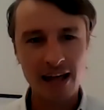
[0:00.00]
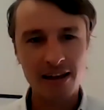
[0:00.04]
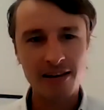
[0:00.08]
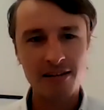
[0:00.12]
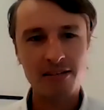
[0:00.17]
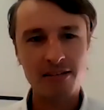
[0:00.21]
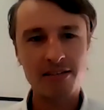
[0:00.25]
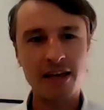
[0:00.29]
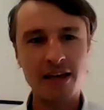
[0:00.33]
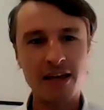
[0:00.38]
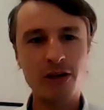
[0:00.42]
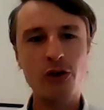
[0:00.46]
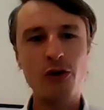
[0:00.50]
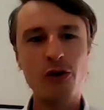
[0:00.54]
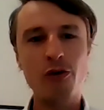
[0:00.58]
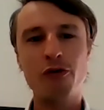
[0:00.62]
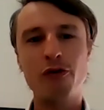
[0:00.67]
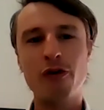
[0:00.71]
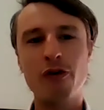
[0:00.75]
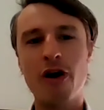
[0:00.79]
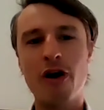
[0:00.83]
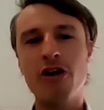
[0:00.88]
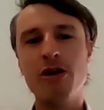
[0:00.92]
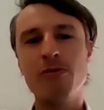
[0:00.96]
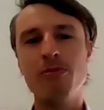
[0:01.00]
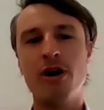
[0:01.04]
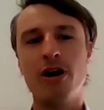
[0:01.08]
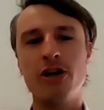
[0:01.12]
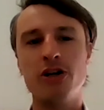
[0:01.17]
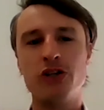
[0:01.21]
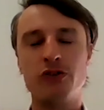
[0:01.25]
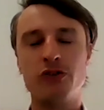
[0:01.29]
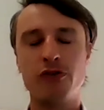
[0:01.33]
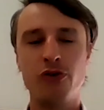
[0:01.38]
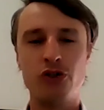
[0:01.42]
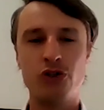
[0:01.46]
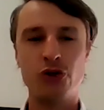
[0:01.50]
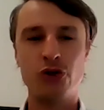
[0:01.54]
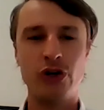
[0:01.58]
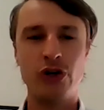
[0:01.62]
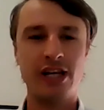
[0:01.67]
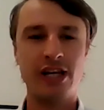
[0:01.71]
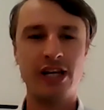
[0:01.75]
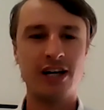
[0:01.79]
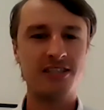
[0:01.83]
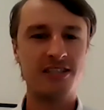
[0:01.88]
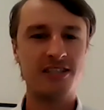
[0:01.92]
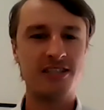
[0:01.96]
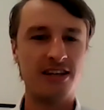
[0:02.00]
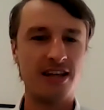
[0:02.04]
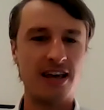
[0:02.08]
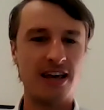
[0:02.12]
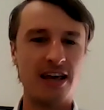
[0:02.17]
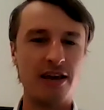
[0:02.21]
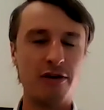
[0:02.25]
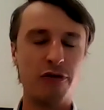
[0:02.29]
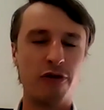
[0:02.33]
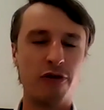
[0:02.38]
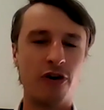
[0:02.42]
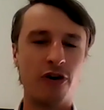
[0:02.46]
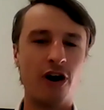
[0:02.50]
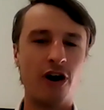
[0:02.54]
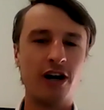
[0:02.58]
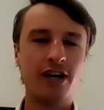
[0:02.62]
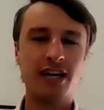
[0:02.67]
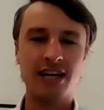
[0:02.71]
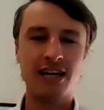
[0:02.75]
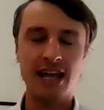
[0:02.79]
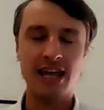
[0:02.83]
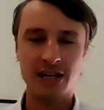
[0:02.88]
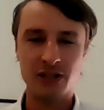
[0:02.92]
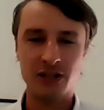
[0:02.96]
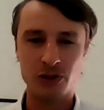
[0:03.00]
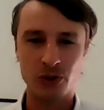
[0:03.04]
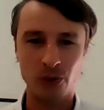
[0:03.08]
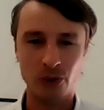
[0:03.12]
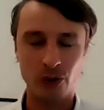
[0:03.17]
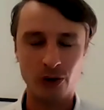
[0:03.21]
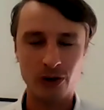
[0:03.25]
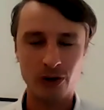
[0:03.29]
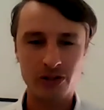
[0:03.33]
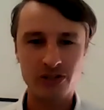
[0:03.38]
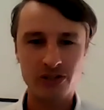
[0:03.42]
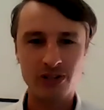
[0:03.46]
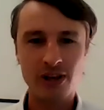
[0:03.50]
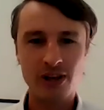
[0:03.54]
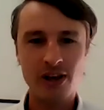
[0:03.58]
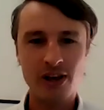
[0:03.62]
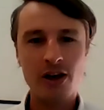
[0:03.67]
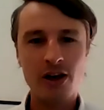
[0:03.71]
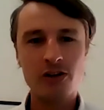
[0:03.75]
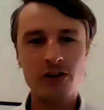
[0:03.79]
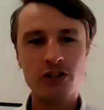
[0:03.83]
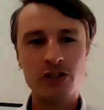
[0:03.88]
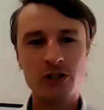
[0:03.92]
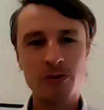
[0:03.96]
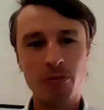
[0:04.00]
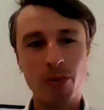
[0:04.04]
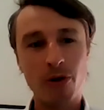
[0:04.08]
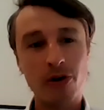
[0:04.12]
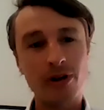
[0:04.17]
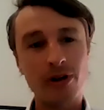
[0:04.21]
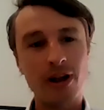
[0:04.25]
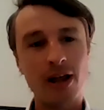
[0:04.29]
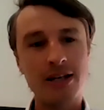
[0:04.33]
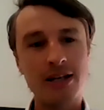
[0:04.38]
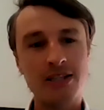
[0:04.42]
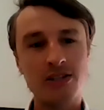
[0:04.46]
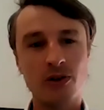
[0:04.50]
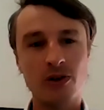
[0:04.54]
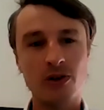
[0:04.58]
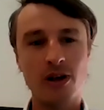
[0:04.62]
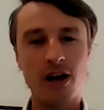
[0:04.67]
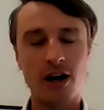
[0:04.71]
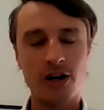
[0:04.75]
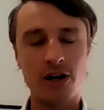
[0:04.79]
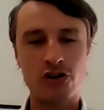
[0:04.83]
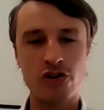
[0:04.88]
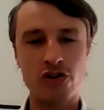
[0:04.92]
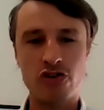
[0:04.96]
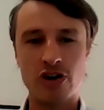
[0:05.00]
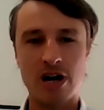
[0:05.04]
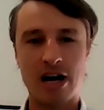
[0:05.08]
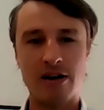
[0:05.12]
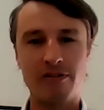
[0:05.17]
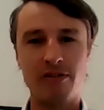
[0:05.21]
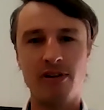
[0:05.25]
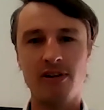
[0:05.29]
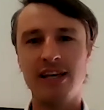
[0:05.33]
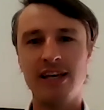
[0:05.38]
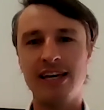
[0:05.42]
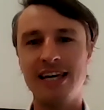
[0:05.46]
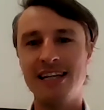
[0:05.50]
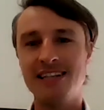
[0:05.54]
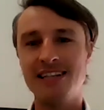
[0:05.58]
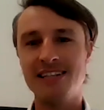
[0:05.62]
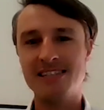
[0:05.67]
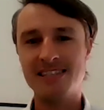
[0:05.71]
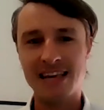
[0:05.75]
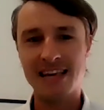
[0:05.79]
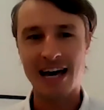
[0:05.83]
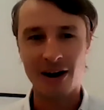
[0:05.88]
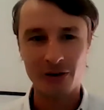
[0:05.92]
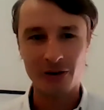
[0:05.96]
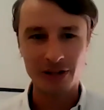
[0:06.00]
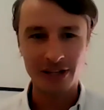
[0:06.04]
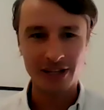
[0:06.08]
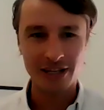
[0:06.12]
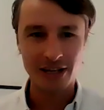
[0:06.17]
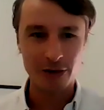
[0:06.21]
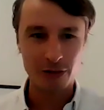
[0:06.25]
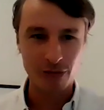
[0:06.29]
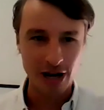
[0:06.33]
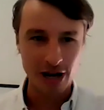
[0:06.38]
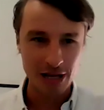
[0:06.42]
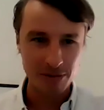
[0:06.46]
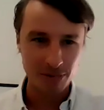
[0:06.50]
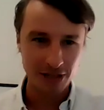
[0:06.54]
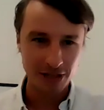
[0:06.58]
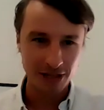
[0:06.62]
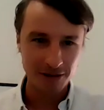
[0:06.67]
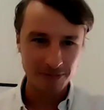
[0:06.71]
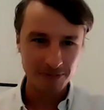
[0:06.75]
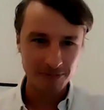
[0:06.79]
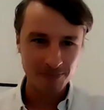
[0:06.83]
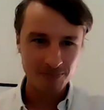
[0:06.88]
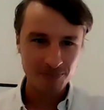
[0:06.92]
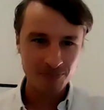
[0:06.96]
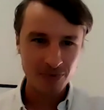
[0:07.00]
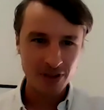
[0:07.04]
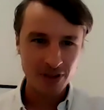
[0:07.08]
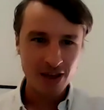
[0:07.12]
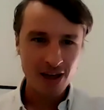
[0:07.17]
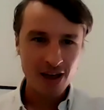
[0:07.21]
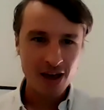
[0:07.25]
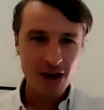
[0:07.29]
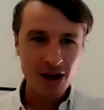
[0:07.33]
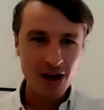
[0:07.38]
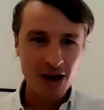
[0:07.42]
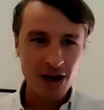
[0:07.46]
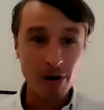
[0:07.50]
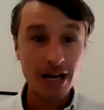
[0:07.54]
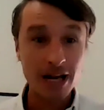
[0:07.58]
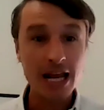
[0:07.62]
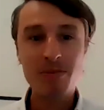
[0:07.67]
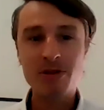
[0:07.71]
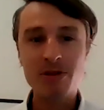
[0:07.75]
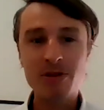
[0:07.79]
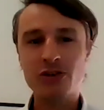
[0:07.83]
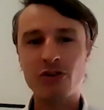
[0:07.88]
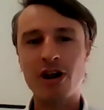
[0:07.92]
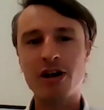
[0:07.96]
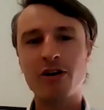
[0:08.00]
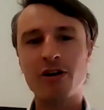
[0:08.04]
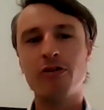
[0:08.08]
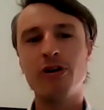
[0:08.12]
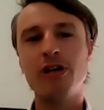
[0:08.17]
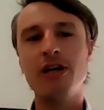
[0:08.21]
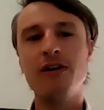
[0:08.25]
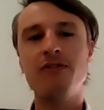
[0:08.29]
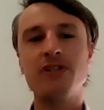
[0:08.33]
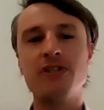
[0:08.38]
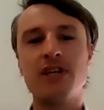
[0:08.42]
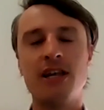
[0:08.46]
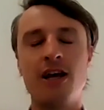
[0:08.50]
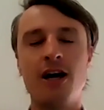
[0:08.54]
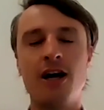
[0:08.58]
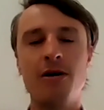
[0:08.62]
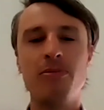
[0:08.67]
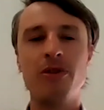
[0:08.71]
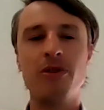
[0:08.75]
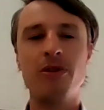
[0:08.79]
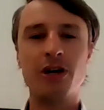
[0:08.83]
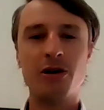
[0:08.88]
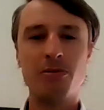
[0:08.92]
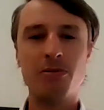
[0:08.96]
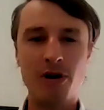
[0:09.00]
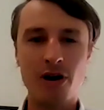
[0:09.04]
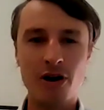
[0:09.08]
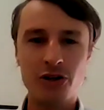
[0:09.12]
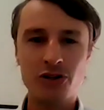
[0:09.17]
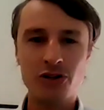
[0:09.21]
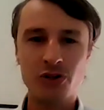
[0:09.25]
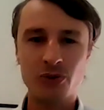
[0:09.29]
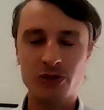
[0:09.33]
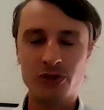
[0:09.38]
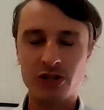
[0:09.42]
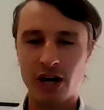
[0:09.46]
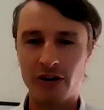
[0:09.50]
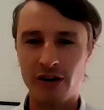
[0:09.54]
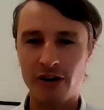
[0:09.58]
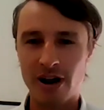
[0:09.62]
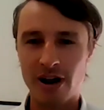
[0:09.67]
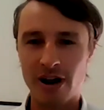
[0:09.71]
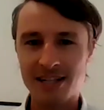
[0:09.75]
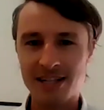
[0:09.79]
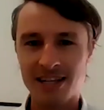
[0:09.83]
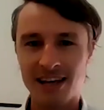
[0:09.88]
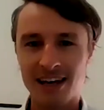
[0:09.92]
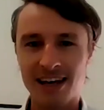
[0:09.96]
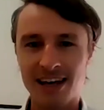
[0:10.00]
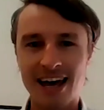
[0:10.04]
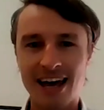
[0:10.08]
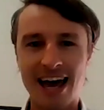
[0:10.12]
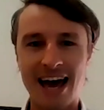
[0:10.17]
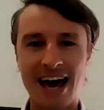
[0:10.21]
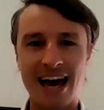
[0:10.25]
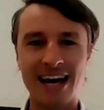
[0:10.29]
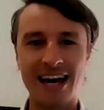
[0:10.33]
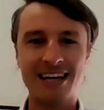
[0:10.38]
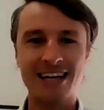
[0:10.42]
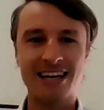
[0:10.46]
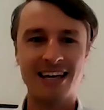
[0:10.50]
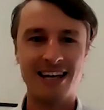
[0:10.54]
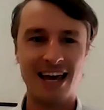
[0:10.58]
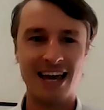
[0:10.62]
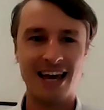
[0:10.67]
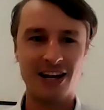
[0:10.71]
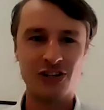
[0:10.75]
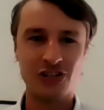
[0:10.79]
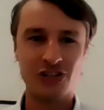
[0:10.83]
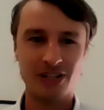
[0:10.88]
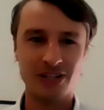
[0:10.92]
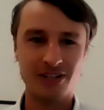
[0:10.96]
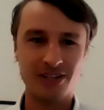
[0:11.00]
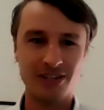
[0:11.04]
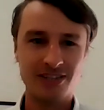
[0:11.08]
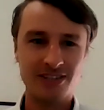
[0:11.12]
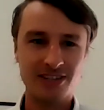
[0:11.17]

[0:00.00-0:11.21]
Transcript: and thank you very much for joining us today for our ConnecTALKS Spotlight on Luxury Travel in Saudi Arabia. My name is Greg Reeves and I'm the Commercial Director at Connections.